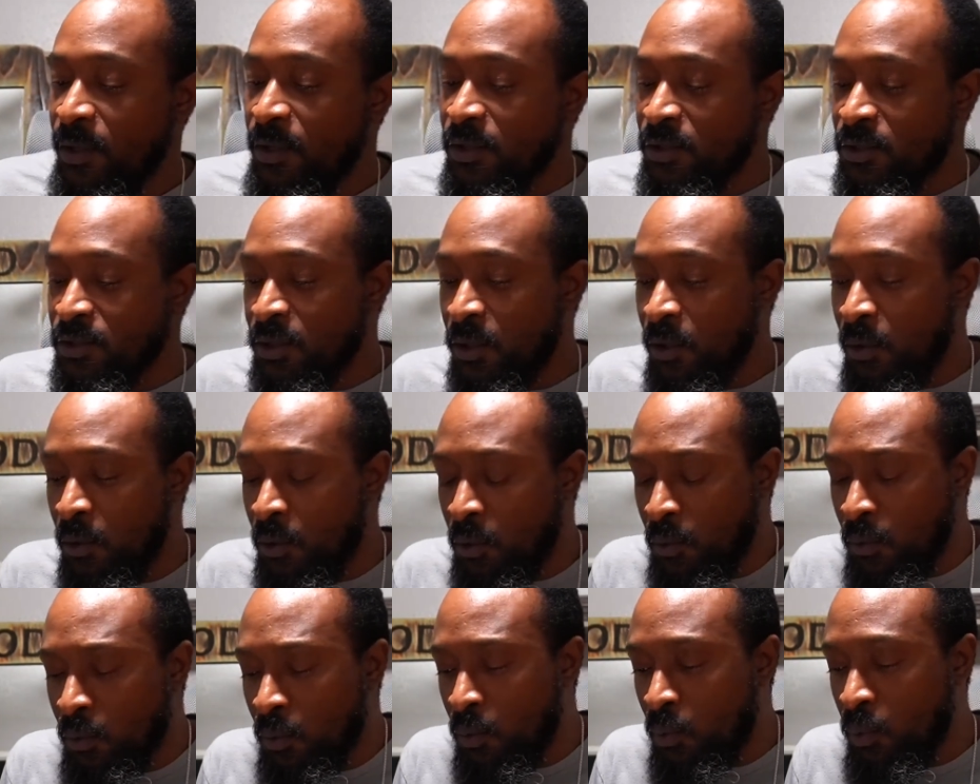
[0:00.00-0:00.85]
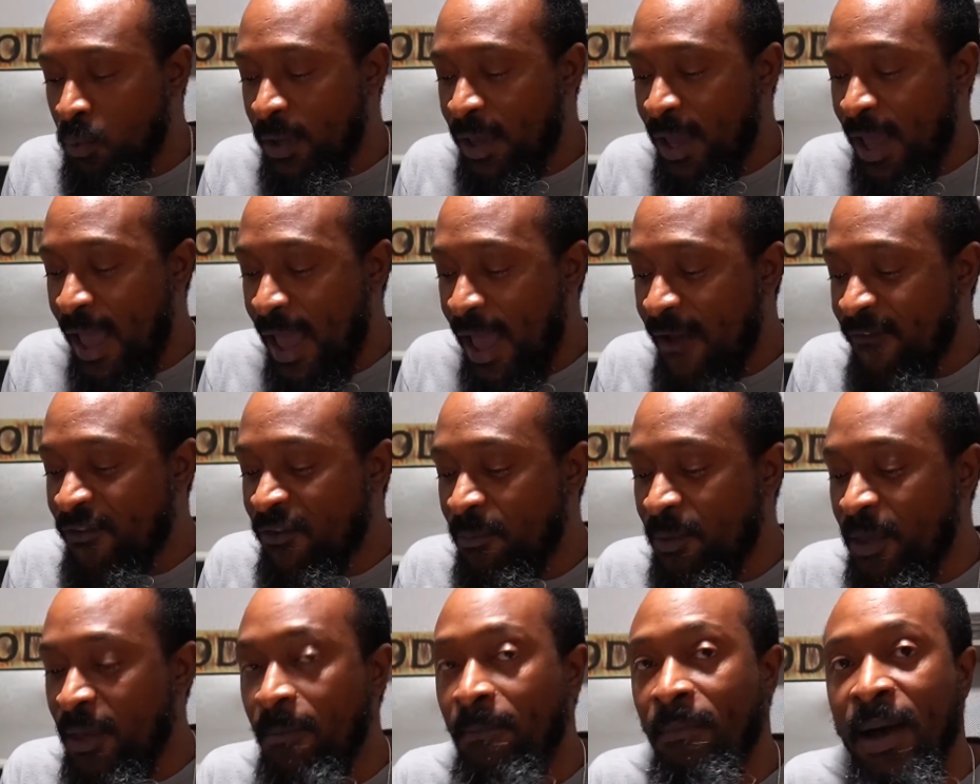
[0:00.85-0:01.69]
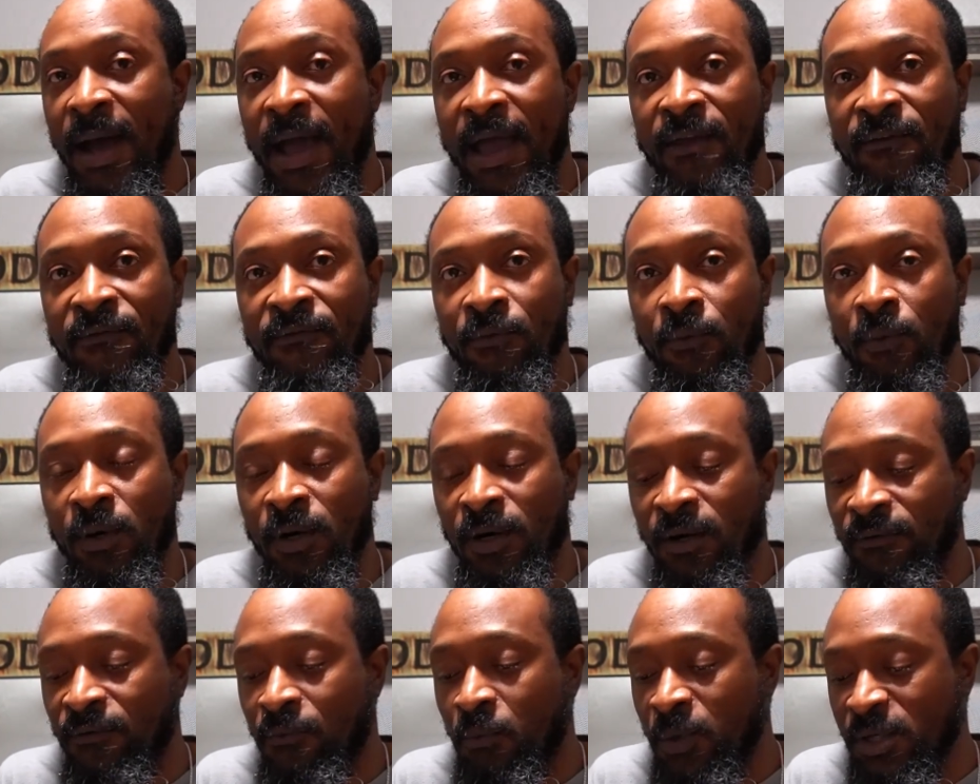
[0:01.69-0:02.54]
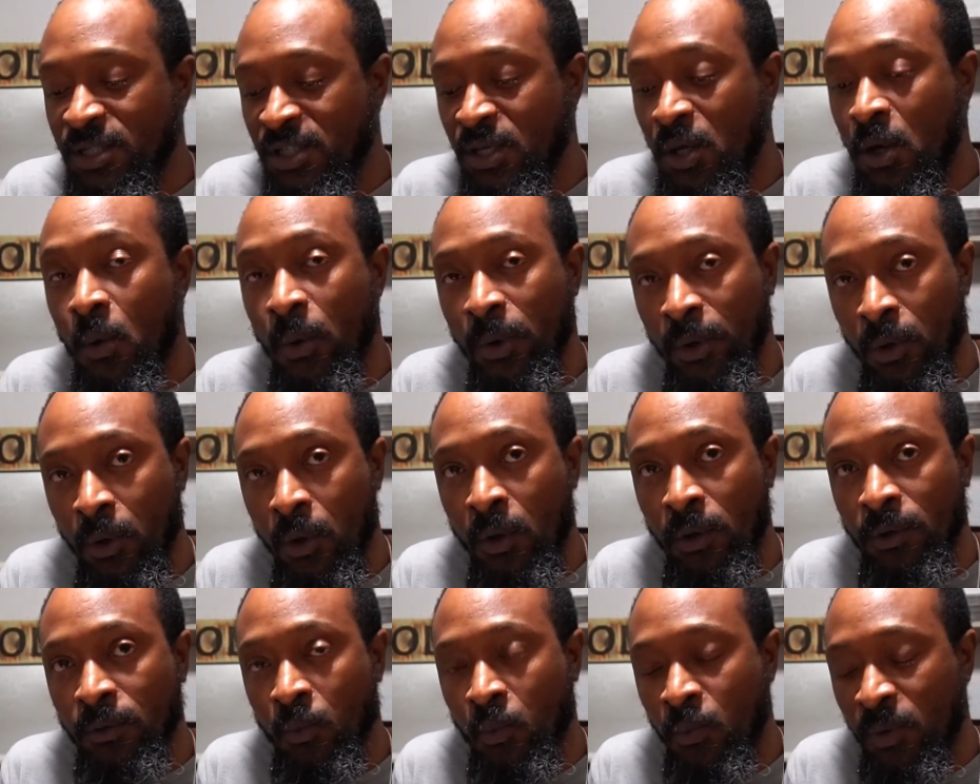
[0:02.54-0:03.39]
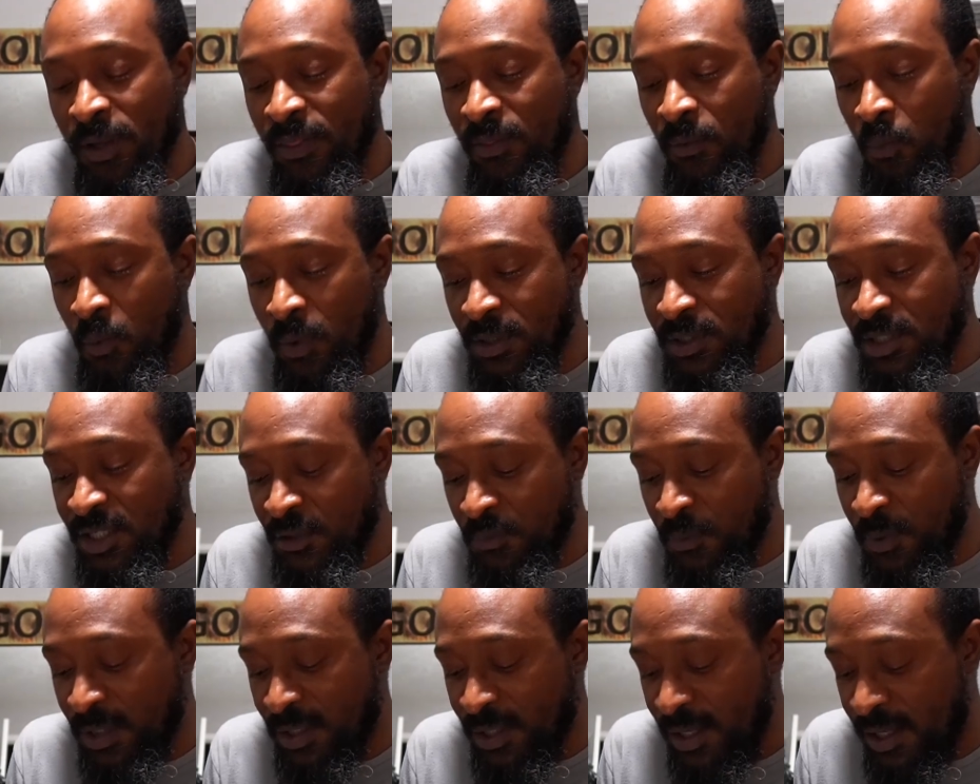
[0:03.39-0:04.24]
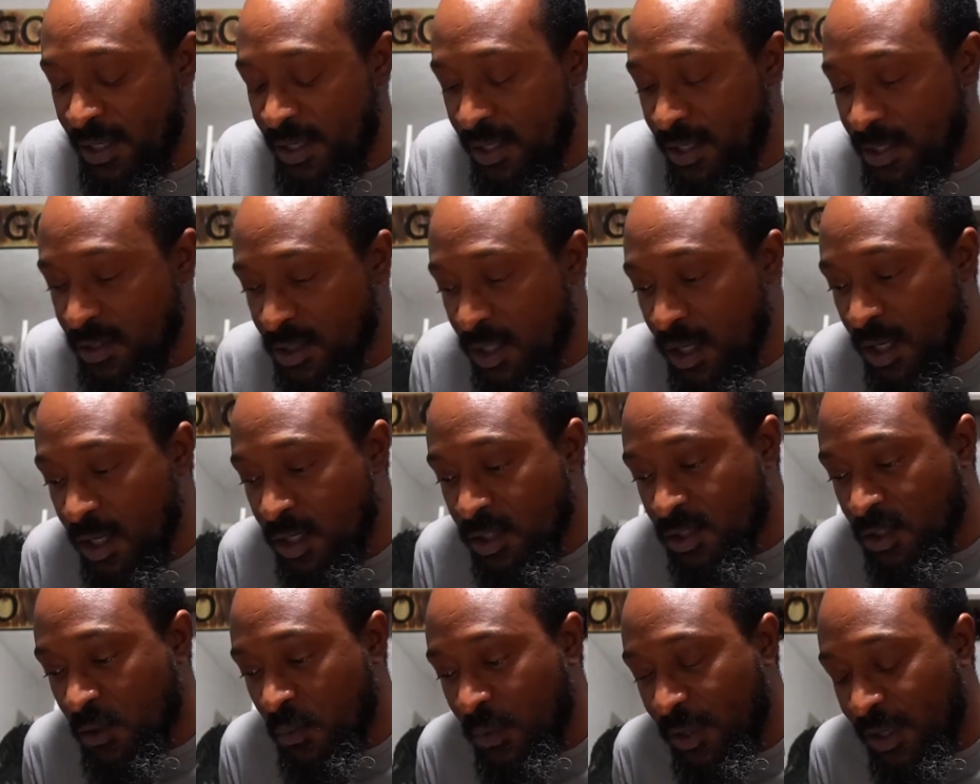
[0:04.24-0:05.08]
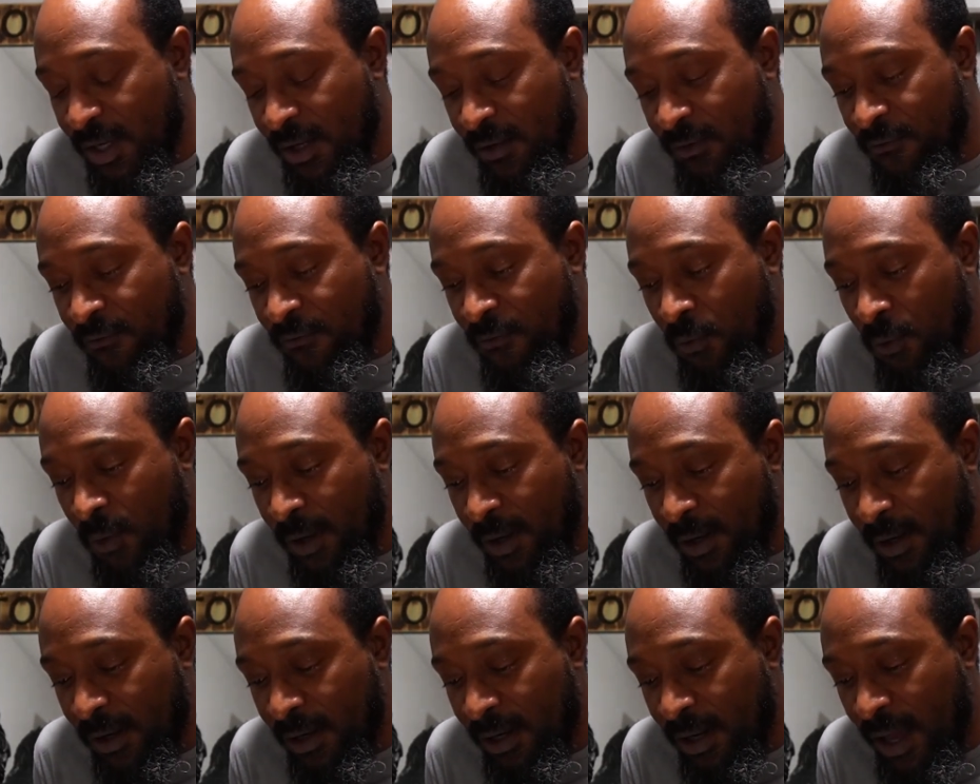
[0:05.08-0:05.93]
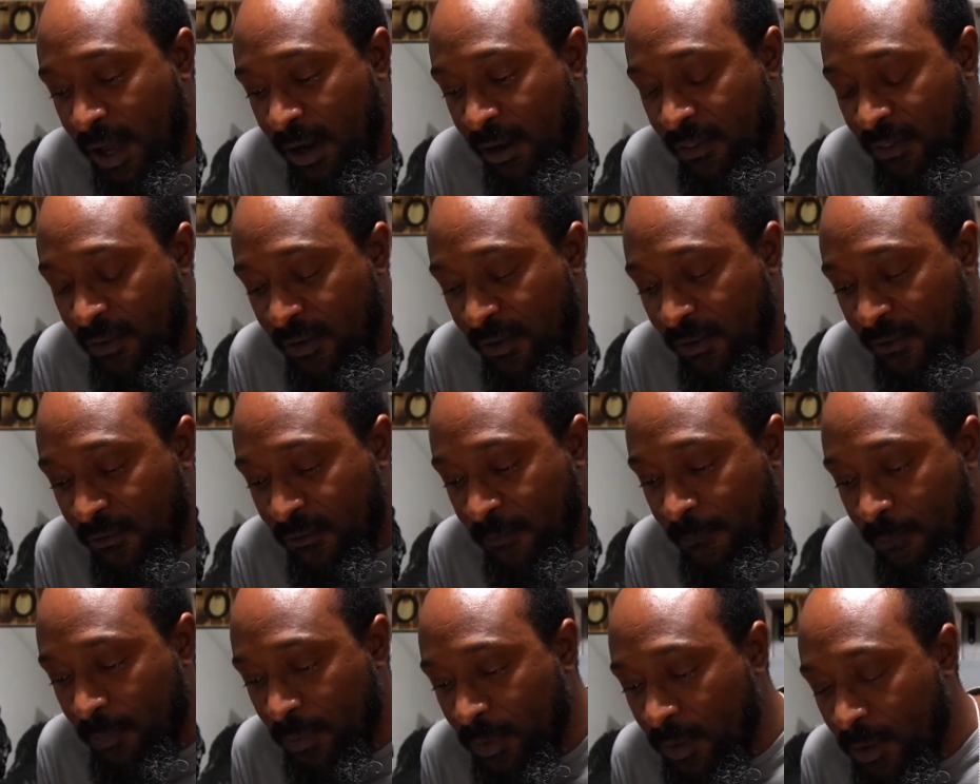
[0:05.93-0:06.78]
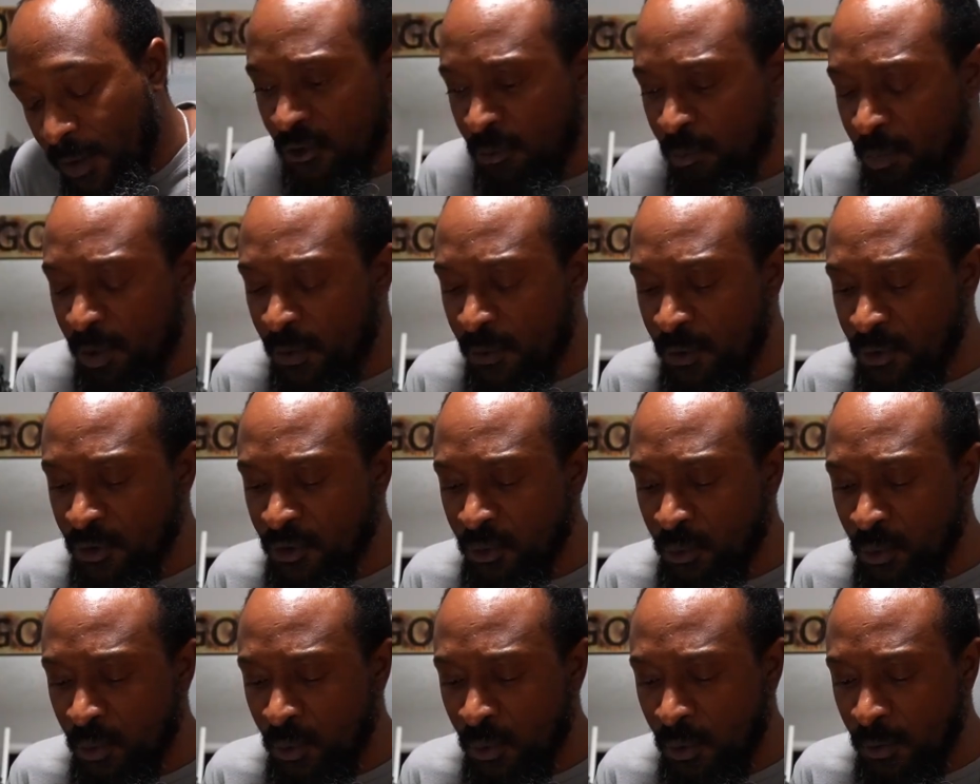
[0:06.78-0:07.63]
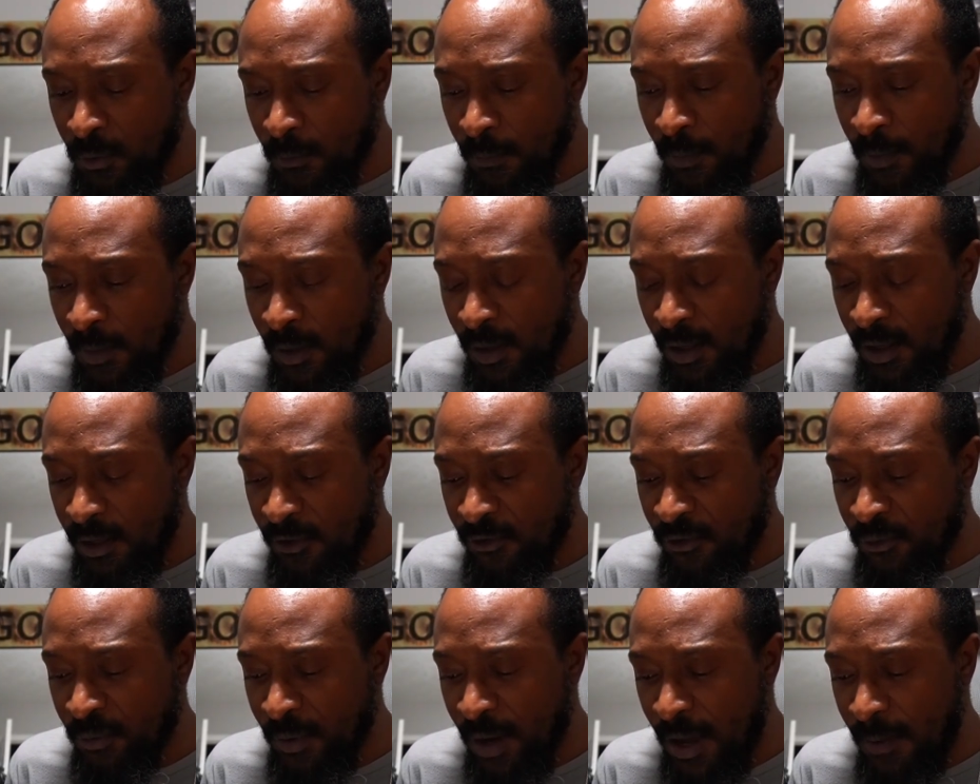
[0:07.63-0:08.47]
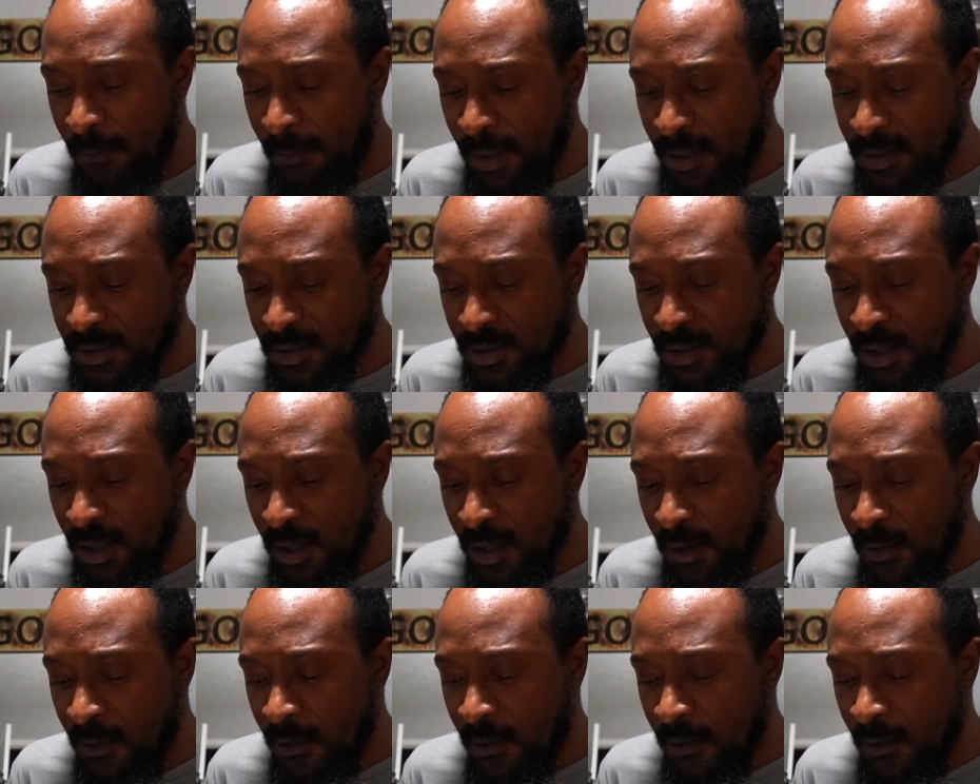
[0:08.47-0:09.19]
So we have to be mindful of what's going on, what this really is, so we can avoid a lot of these spiritual entrapments.